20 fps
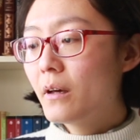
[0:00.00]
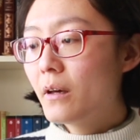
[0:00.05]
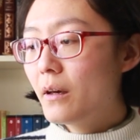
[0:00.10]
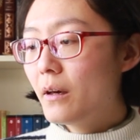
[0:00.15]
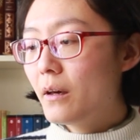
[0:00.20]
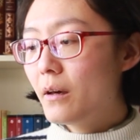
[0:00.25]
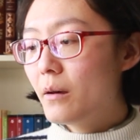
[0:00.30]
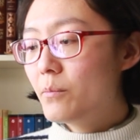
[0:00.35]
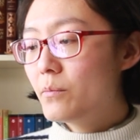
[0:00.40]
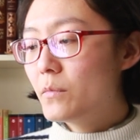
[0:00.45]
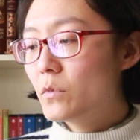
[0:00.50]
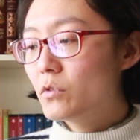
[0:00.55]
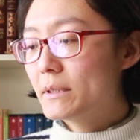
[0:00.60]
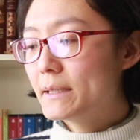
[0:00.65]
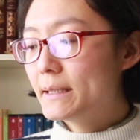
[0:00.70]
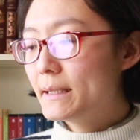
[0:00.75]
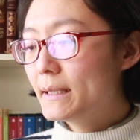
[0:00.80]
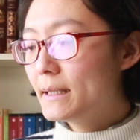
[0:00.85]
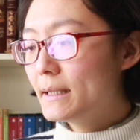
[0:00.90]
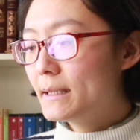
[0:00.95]

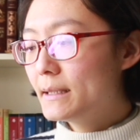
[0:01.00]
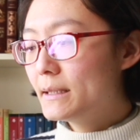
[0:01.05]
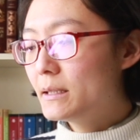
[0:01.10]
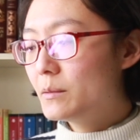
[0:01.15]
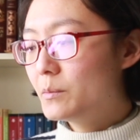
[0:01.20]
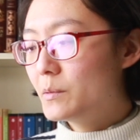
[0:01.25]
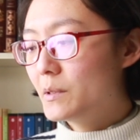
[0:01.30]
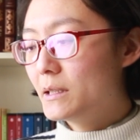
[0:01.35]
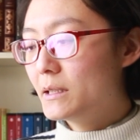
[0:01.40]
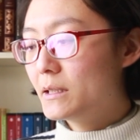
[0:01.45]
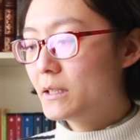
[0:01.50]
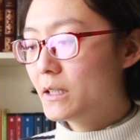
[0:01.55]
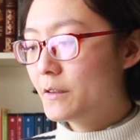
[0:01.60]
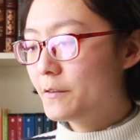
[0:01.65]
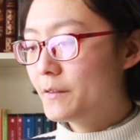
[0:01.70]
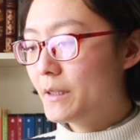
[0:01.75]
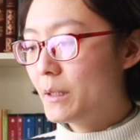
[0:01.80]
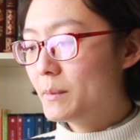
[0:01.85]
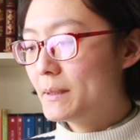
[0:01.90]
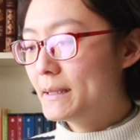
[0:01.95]
Rasselas, Prince
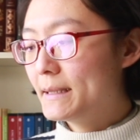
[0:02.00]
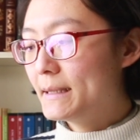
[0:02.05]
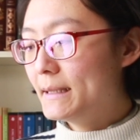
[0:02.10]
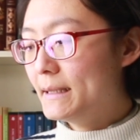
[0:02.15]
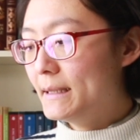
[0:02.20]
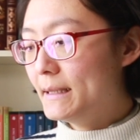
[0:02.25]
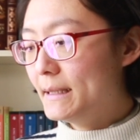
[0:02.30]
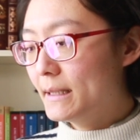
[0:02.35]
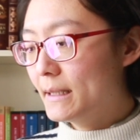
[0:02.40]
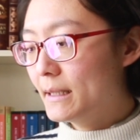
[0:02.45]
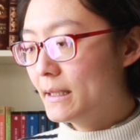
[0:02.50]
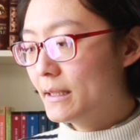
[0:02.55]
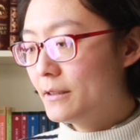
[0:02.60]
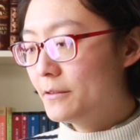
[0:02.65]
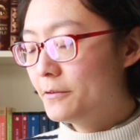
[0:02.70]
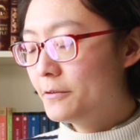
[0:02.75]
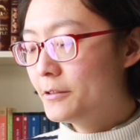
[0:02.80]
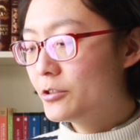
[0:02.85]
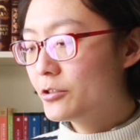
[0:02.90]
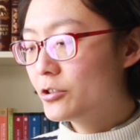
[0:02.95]
of Abyssinia,
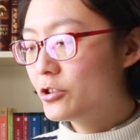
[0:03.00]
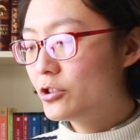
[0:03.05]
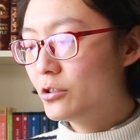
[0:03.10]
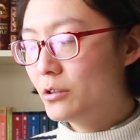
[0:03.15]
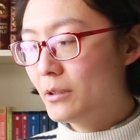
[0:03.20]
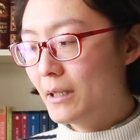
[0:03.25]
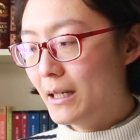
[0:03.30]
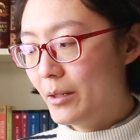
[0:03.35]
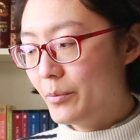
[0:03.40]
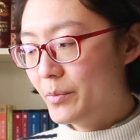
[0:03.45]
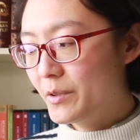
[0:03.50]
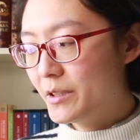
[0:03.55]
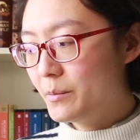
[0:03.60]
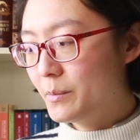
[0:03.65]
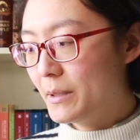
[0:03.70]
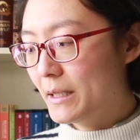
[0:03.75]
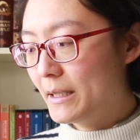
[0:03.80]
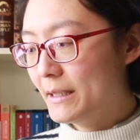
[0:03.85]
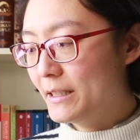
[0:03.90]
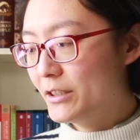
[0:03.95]
feels trapped
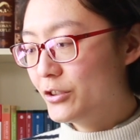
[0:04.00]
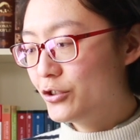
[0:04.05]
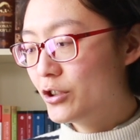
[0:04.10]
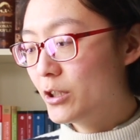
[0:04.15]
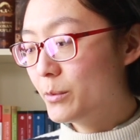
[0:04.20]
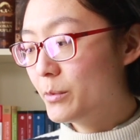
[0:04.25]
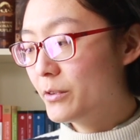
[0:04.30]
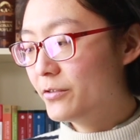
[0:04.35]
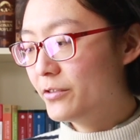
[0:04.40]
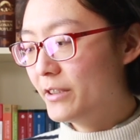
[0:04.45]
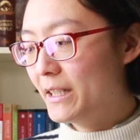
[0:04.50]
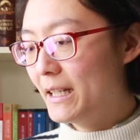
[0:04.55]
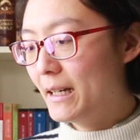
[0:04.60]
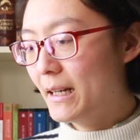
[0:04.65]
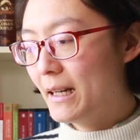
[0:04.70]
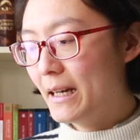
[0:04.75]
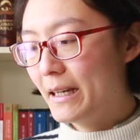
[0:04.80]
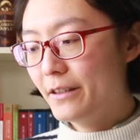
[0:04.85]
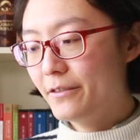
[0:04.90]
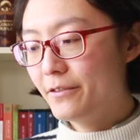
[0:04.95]
by his trouble-free
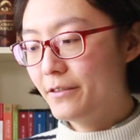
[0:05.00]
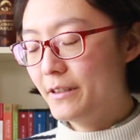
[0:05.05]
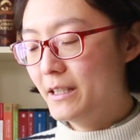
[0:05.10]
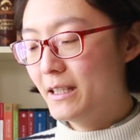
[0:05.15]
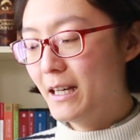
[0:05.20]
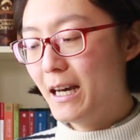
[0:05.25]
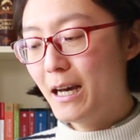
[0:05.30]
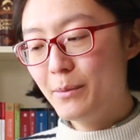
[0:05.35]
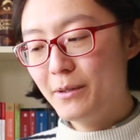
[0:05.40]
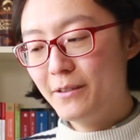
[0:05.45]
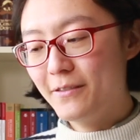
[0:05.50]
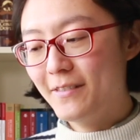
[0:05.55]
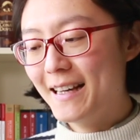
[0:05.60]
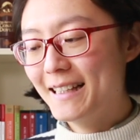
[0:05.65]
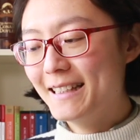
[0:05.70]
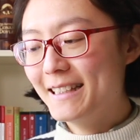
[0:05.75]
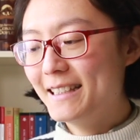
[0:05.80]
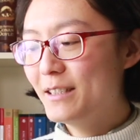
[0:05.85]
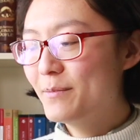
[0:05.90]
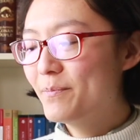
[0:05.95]
life in the Happy
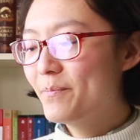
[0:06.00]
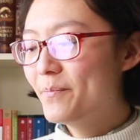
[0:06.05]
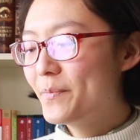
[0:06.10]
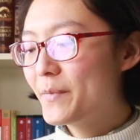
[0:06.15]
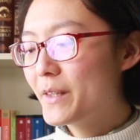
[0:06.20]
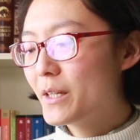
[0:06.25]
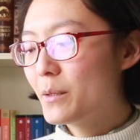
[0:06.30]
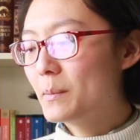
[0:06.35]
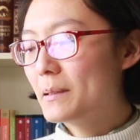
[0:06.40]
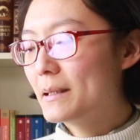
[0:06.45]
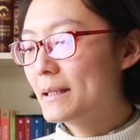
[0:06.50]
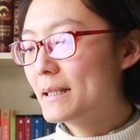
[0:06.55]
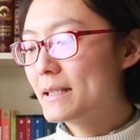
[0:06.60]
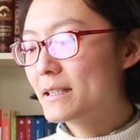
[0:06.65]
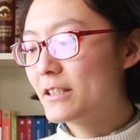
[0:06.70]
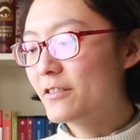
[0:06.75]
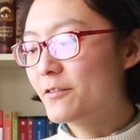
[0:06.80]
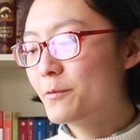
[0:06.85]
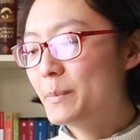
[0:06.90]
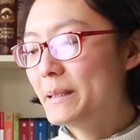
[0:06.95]
Valley, a
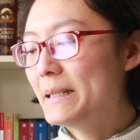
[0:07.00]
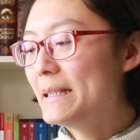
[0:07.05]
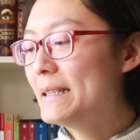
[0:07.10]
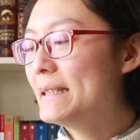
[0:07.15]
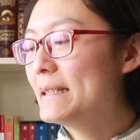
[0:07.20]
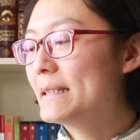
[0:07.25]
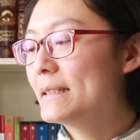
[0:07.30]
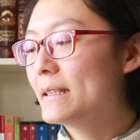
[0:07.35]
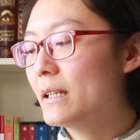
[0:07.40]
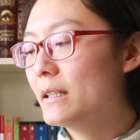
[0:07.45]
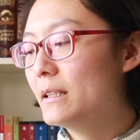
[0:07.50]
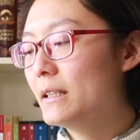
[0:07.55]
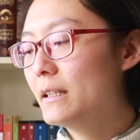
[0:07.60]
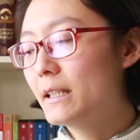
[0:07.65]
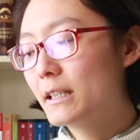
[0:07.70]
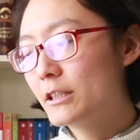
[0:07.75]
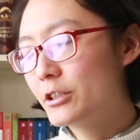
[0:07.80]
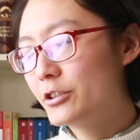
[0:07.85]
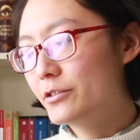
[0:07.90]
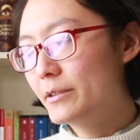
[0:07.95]
place of peace and
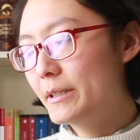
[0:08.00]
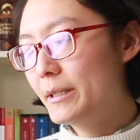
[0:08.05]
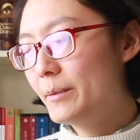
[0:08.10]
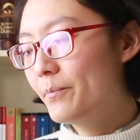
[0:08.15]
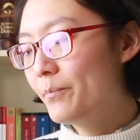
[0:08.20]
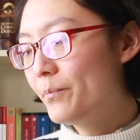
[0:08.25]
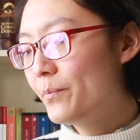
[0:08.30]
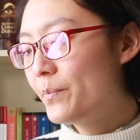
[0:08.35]
luxury.